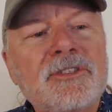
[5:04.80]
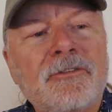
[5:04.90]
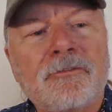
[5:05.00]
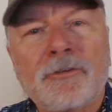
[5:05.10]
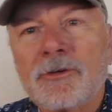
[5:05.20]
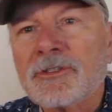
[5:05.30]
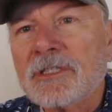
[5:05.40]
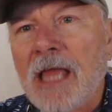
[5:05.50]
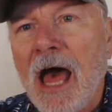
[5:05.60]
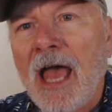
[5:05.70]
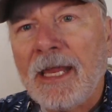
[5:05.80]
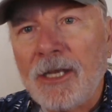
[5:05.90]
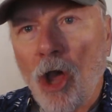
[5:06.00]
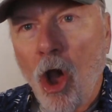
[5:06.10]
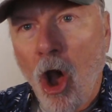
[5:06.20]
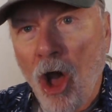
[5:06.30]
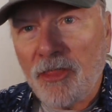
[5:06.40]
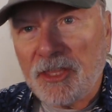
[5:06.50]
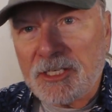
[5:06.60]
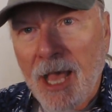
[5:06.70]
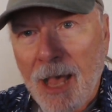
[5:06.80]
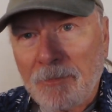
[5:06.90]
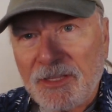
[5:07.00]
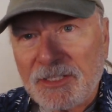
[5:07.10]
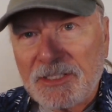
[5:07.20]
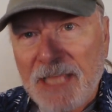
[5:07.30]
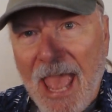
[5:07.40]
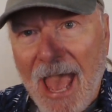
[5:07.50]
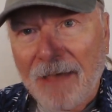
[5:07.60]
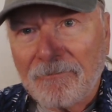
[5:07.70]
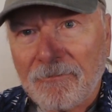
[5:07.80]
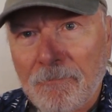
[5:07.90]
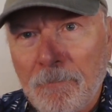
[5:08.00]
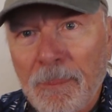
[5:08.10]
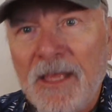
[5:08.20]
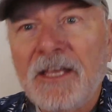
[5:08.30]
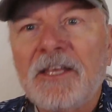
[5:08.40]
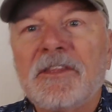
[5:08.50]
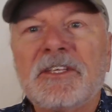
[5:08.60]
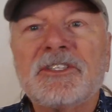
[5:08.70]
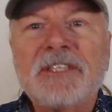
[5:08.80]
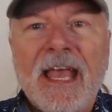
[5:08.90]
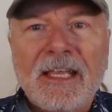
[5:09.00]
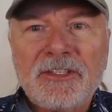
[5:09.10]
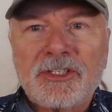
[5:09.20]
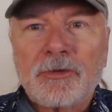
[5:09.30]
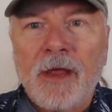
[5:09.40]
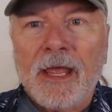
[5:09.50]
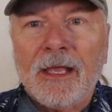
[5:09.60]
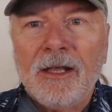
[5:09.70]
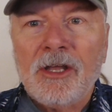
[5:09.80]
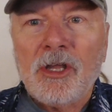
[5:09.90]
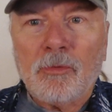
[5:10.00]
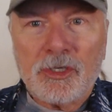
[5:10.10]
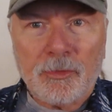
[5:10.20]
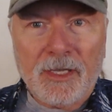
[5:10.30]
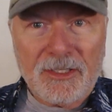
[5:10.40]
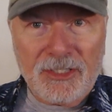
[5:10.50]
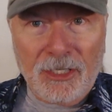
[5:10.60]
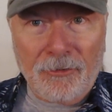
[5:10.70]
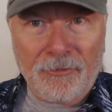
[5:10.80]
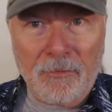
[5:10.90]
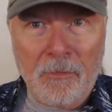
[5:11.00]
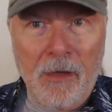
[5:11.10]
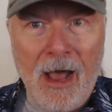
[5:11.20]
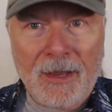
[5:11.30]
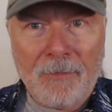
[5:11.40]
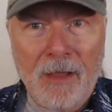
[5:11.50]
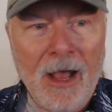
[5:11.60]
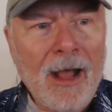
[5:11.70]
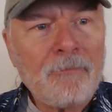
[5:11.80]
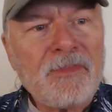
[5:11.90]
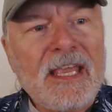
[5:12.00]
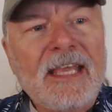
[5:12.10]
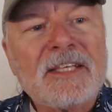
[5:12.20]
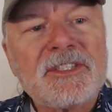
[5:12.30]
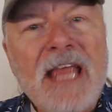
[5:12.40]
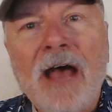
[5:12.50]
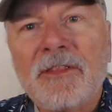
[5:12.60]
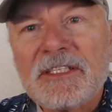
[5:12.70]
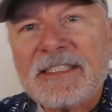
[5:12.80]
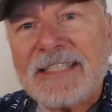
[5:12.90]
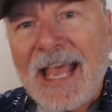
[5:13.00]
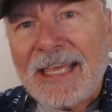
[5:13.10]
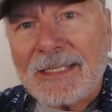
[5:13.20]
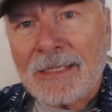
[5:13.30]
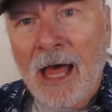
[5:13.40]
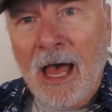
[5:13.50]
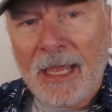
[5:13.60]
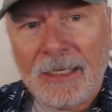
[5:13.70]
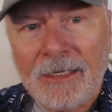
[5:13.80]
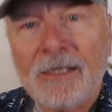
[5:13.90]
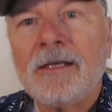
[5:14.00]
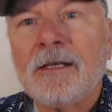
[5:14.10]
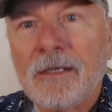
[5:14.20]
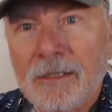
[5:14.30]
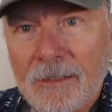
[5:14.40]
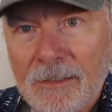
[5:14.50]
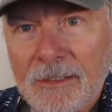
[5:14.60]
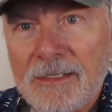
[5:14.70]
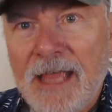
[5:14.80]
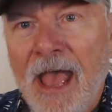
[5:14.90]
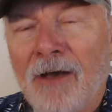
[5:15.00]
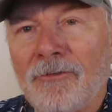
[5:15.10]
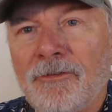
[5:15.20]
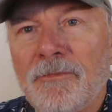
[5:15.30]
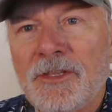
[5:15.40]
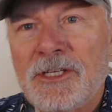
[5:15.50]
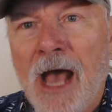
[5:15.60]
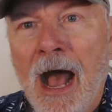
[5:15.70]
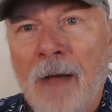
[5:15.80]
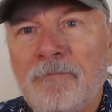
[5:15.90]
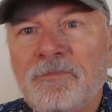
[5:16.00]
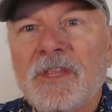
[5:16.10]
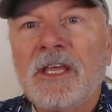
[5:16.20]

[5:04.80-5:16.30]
the first line on the top of the staff. The second string, which we consider from the bottom up, is now the second line down from the top.